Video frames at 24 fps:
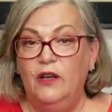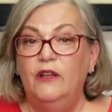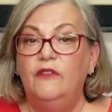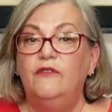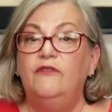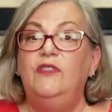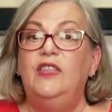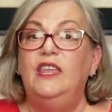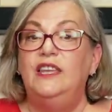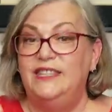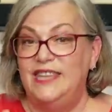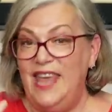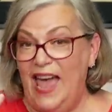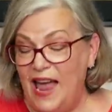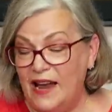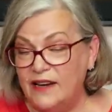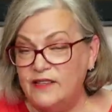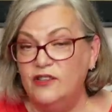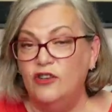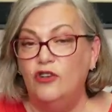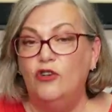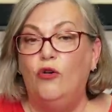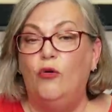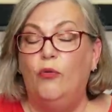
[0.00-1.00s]
the
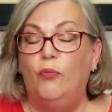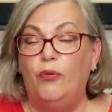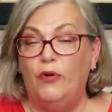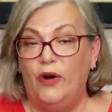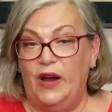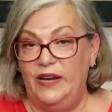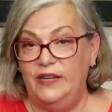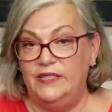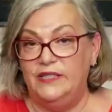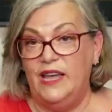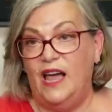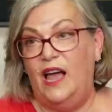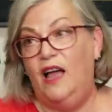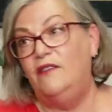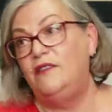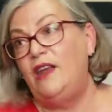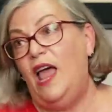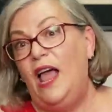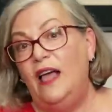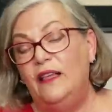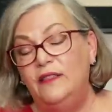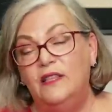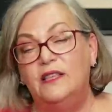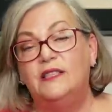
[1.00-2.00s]
technical breakdown,
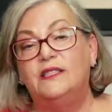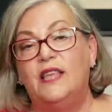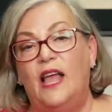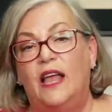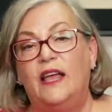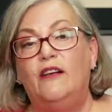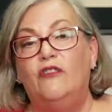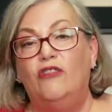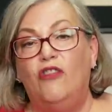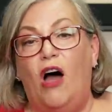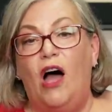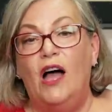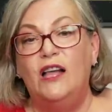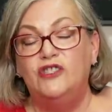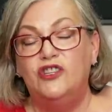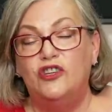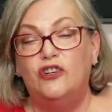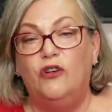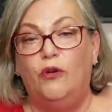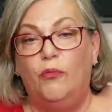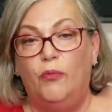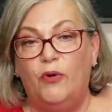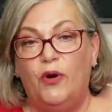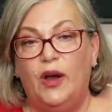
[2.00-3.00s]
and the
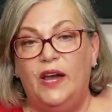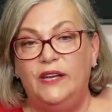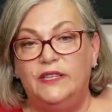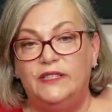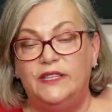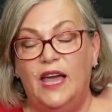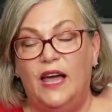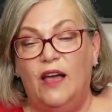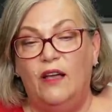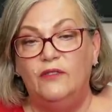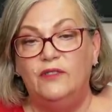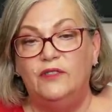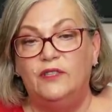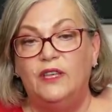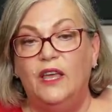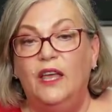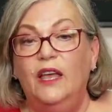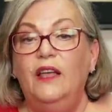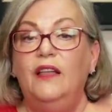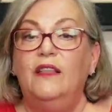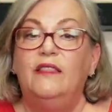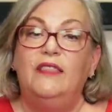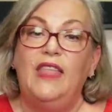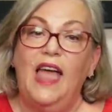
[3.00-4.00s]
psychological breakdowns
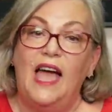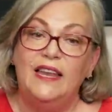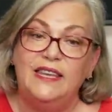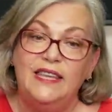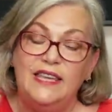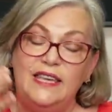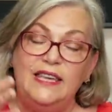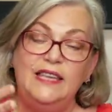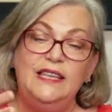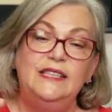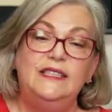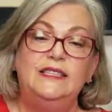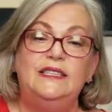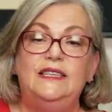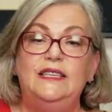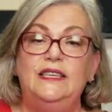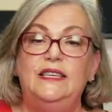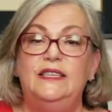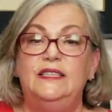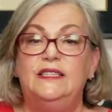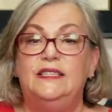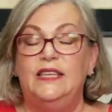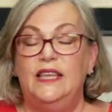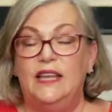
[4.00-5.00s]
that he
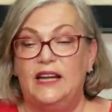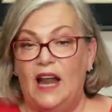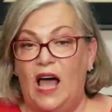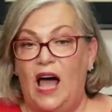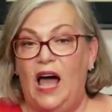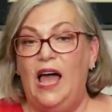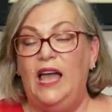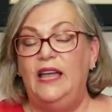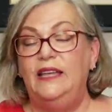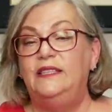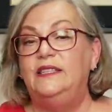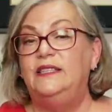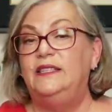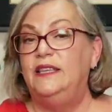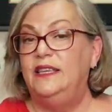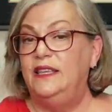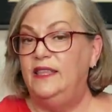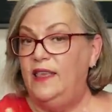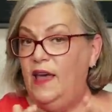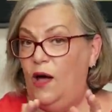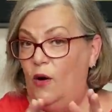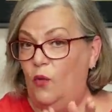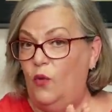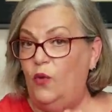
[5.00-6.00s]
sees, that I see,
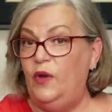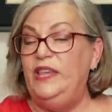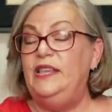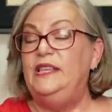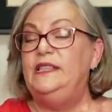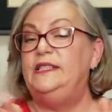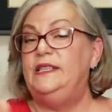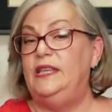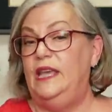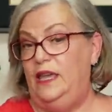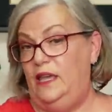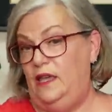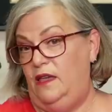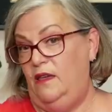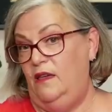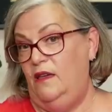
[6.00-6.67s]
that we see